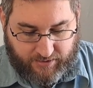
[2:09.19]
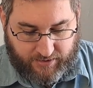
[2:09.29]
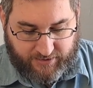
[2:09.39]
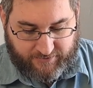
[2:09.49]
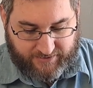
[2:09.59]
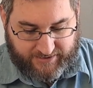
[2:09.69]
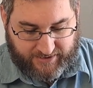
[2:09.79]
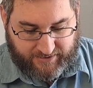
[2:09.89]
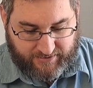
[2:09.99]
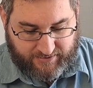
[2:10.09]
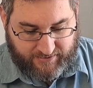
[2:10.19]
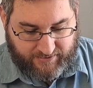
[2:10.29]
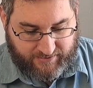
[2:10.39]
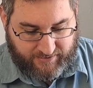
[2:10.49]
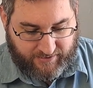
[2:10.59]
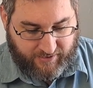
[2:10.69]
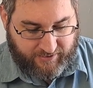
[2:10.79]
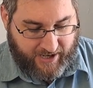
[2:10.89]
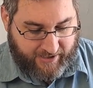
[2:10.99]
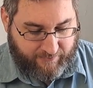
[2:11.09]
Interesting. Okay,